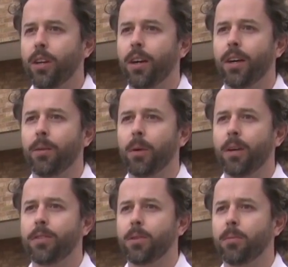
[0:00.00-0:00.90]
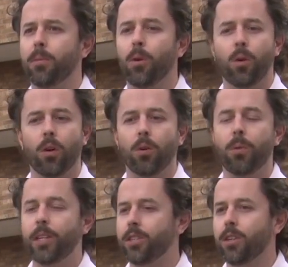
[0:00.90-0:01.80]
Uh, we have some local,
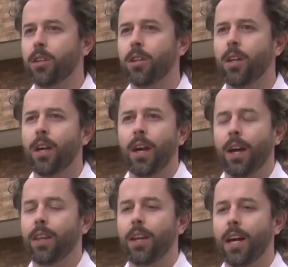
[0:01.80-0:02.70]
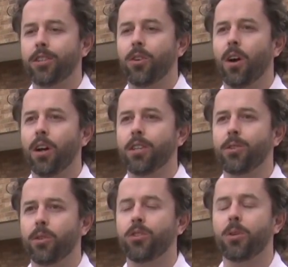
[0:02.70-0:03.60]
regional, and then national
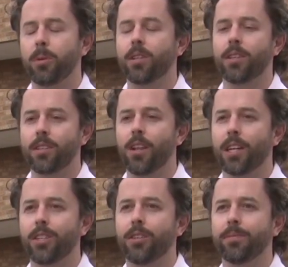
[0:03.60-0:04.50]
artists who contribute to this collection.